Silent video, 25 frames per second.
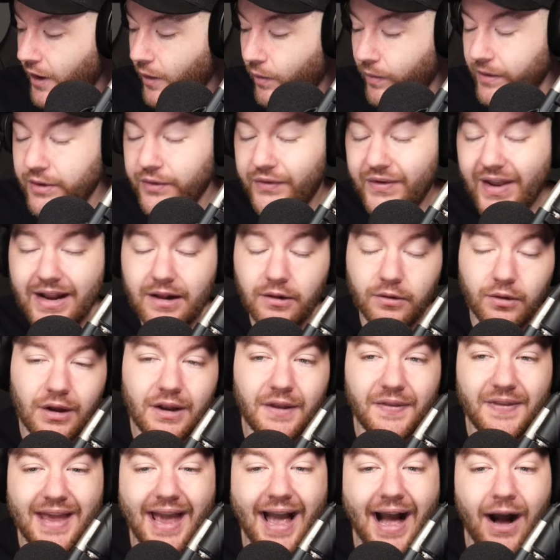when you take a
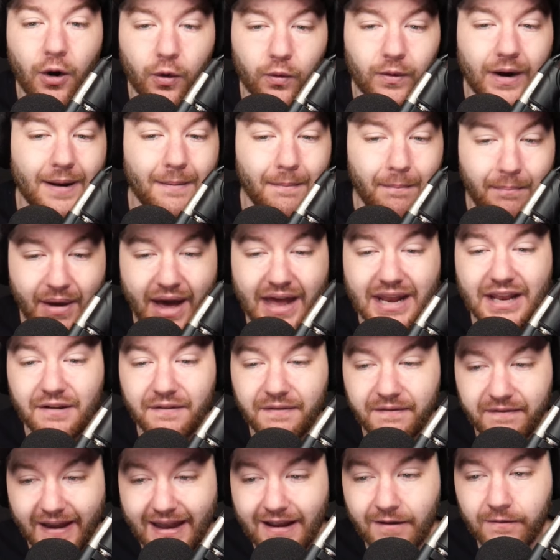look at the outright betting
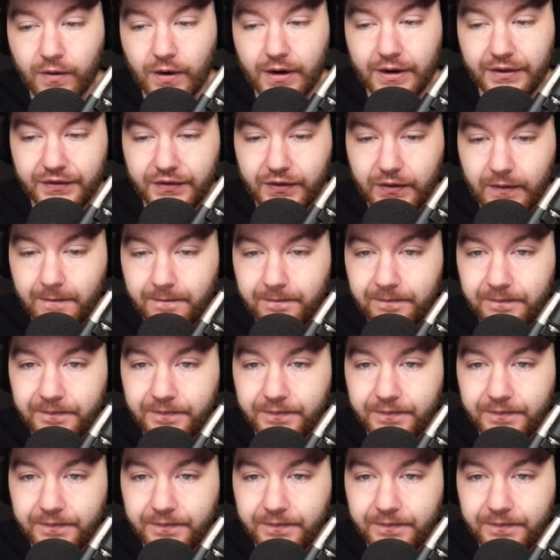favorites